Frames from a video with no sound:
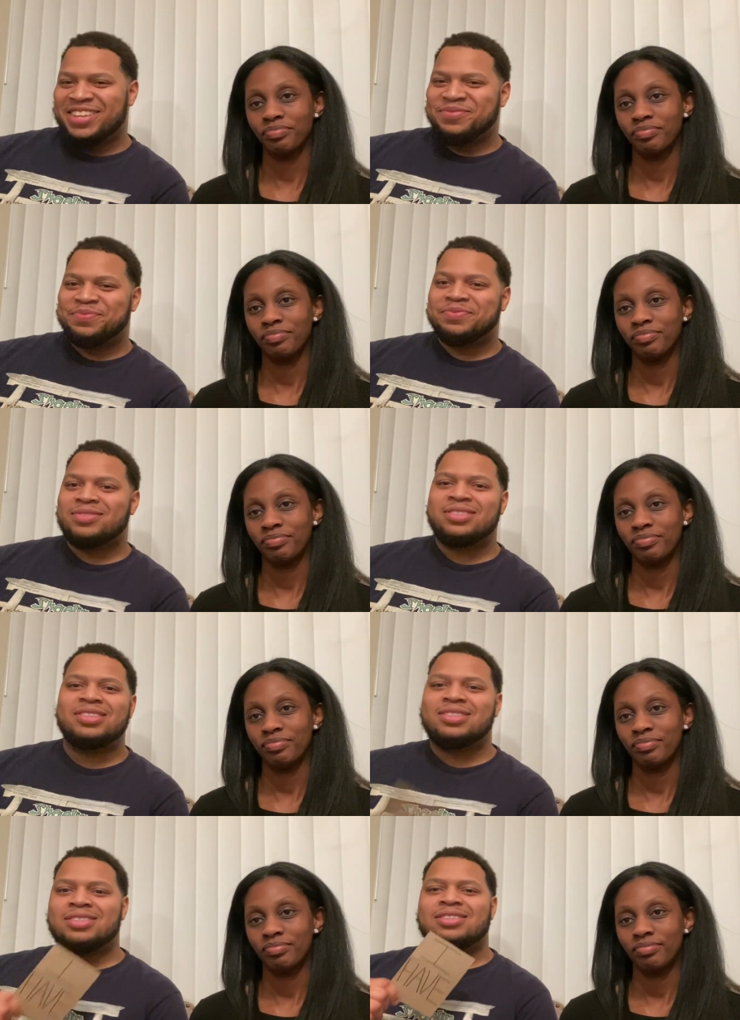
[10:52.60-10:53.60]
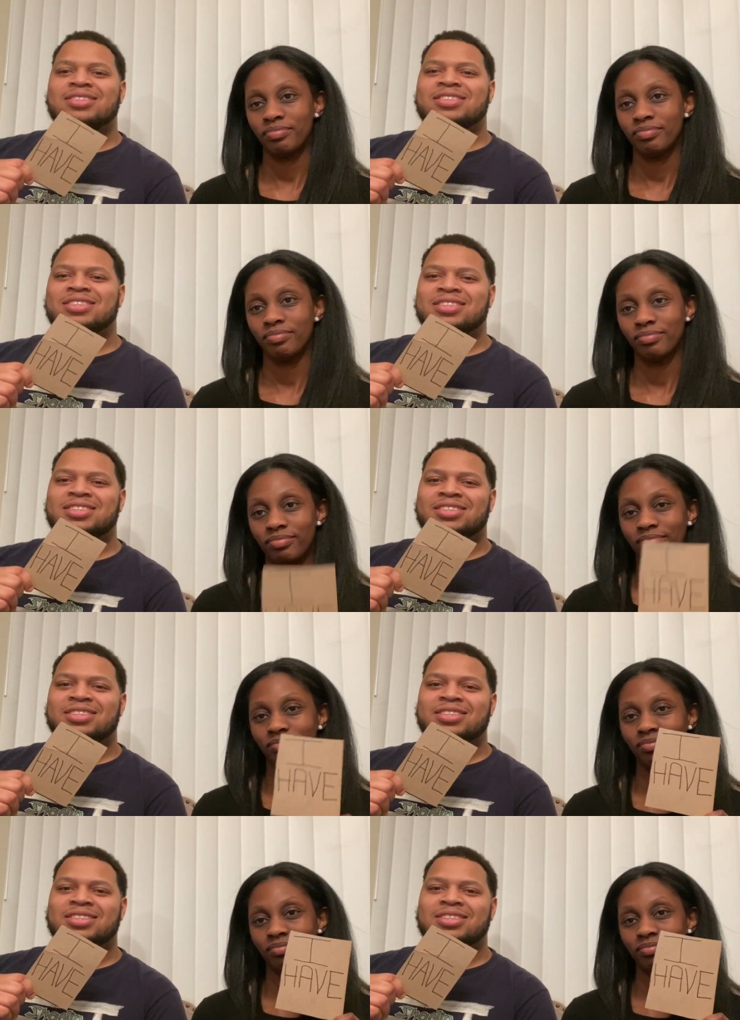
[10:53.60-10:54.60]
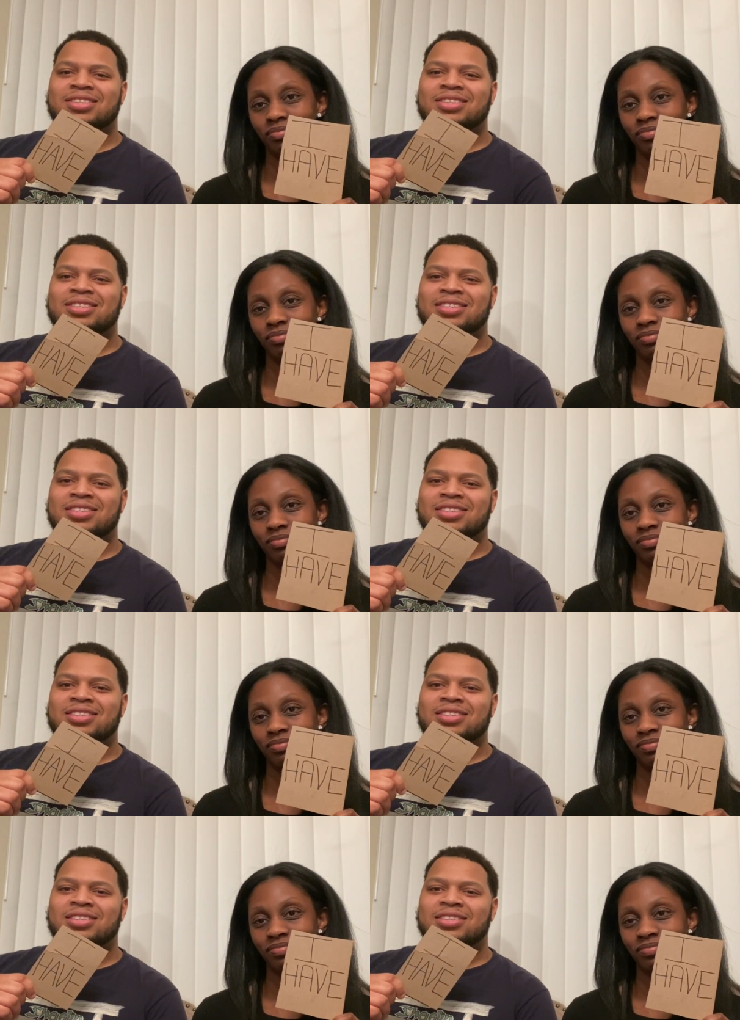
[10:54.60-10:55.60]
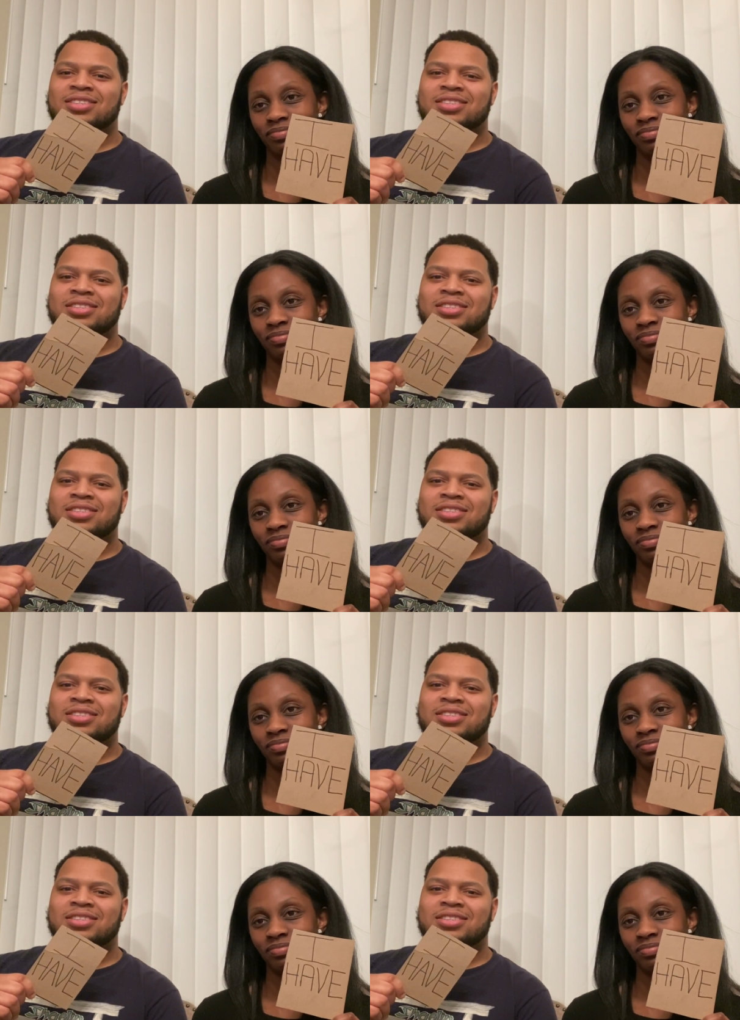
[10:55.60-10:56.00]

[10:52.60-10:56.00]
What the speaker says: No one is speaking in this clip.